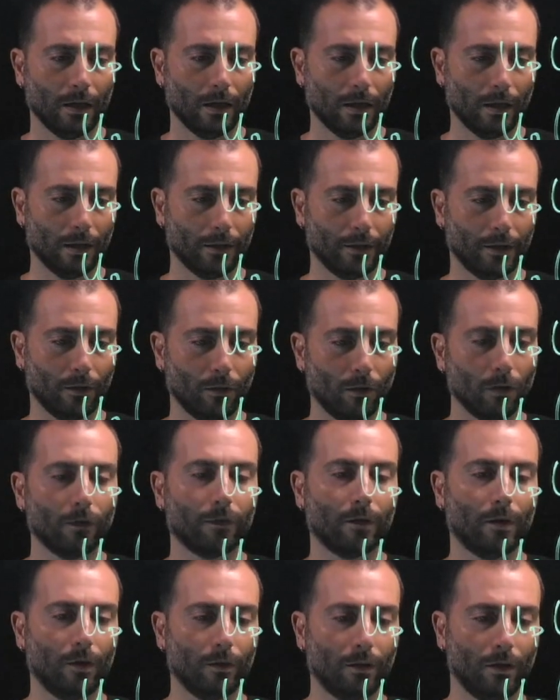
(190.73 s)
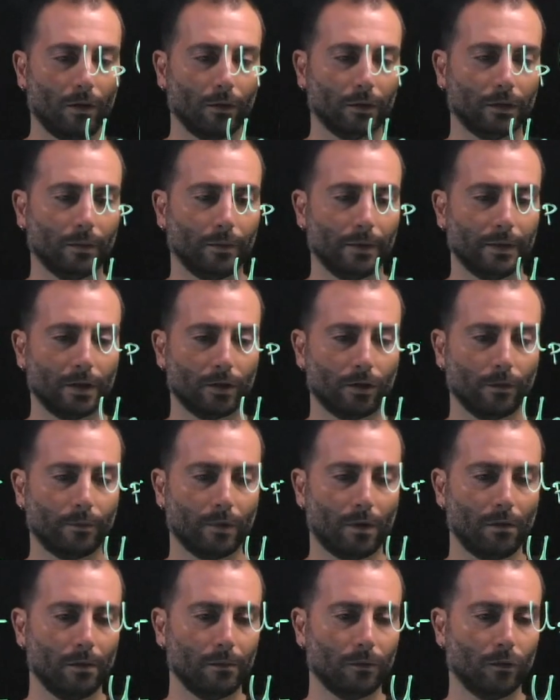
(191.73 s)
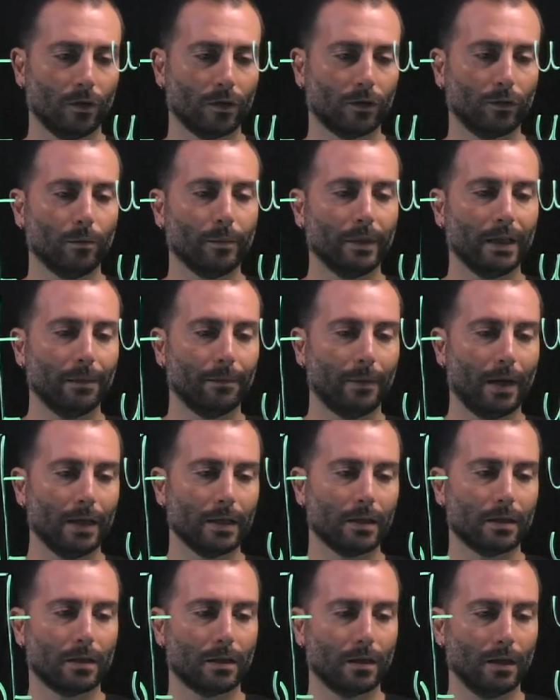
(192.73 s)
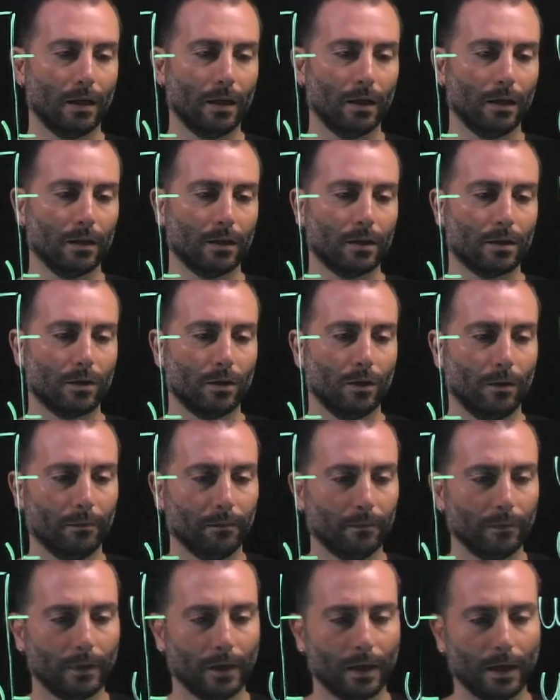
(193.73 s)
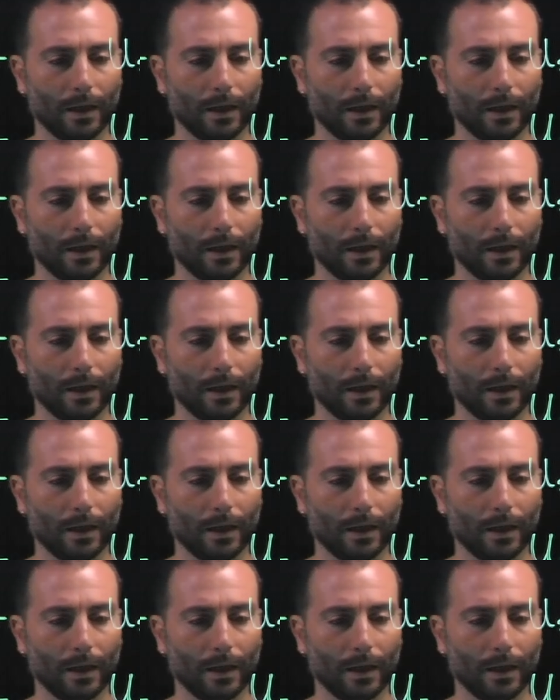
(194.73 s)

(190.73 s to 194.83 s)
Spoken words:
the goal of the optimization problem was to minimize some